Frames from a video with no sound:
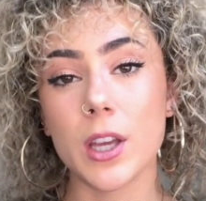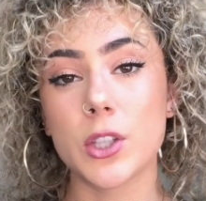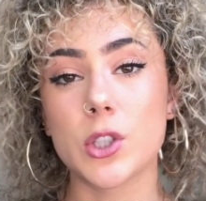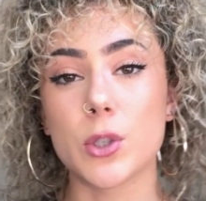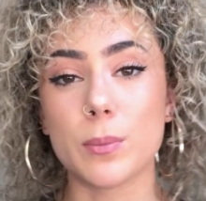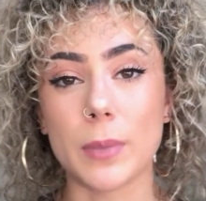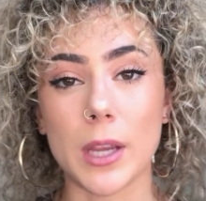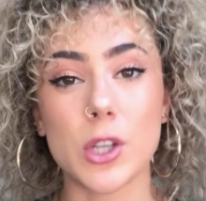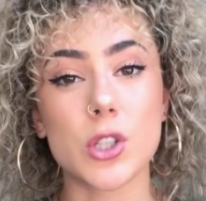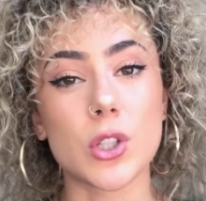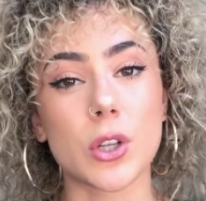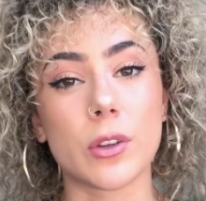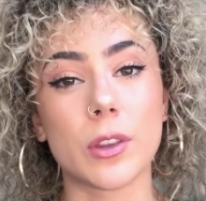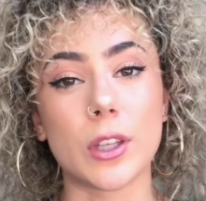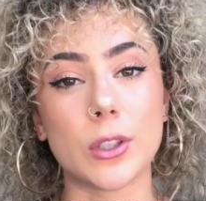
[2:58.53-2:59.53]
to make
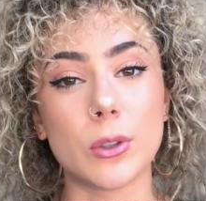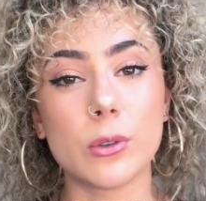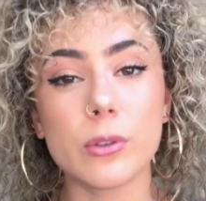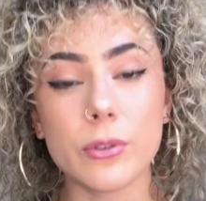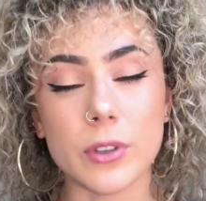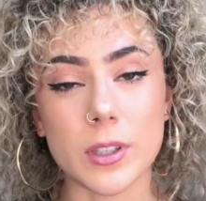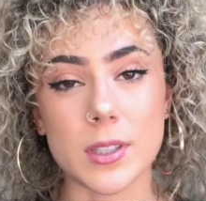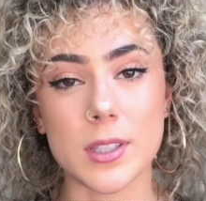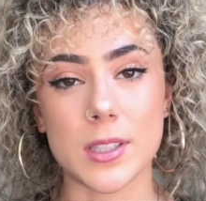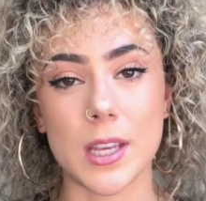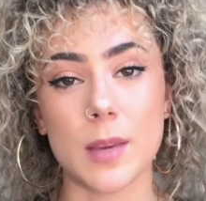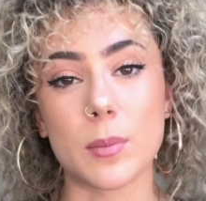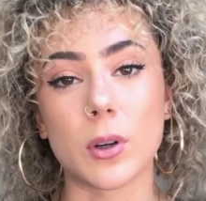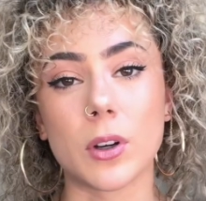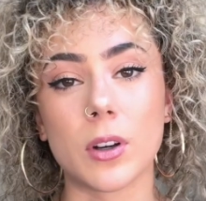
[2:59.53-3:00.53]
sure that you feel
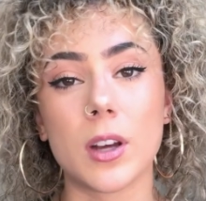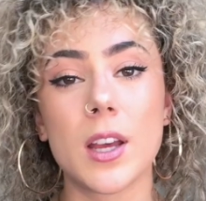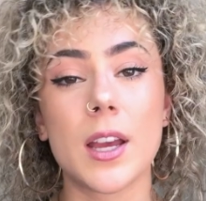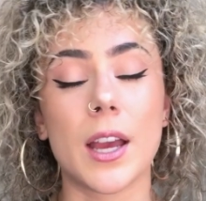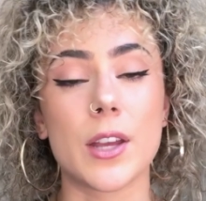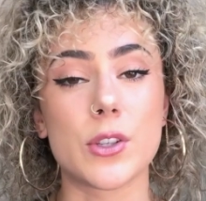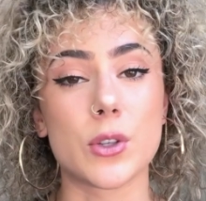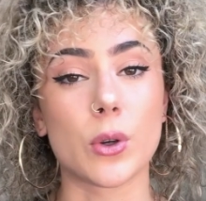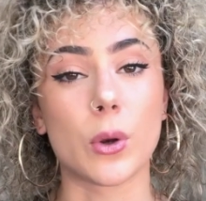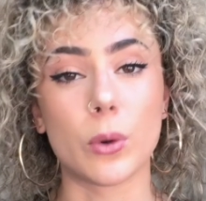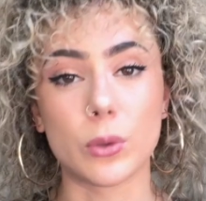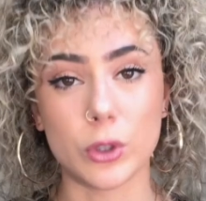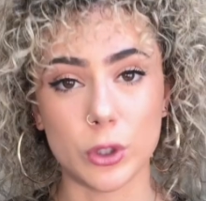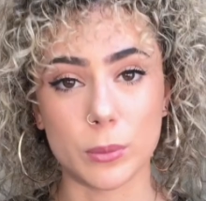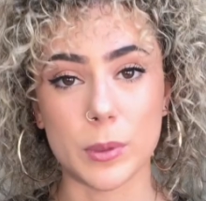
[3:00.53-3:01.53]
stable as your
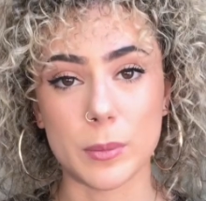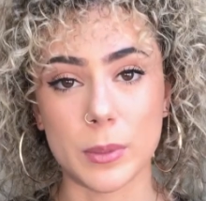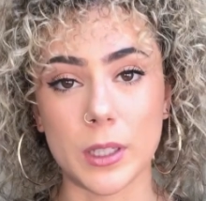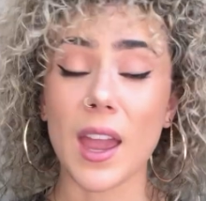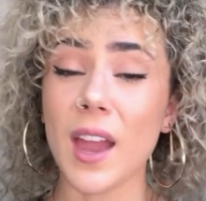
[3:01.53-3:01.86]
own human being.